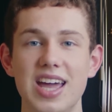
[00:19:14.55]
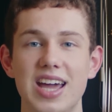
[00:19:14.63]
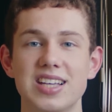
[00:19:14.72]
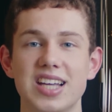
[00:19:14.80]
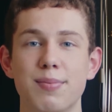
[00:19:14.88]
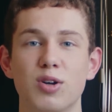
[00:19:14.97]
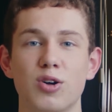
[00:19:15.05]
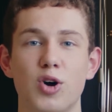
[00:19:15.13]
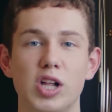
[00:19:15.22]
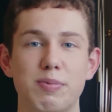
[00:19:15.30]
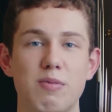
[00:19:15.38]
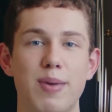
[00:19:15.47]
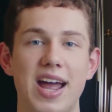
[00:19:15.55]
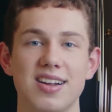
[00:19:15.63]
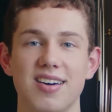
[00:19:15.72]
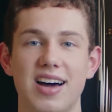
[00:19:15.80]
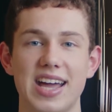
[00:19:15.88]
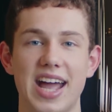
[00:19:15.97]
he's able to call up the band
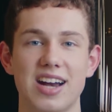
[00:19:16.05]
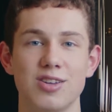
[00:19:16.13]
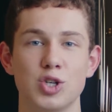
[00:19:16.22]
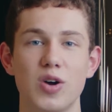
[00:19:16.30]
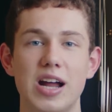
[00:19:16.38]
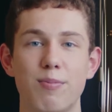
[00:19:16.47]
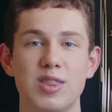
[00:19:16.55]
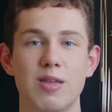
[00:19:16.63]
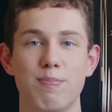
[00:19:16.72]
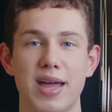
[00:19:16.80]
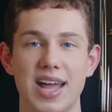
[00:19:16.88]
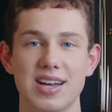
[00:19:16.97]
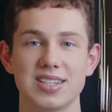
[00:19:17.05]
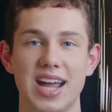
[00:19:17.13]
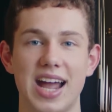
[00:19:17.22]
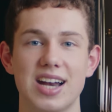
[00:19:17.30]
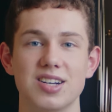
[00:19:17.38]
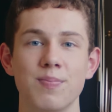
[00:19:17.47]
guy and join up with the band,
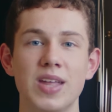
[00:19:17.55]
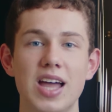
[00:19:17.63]
and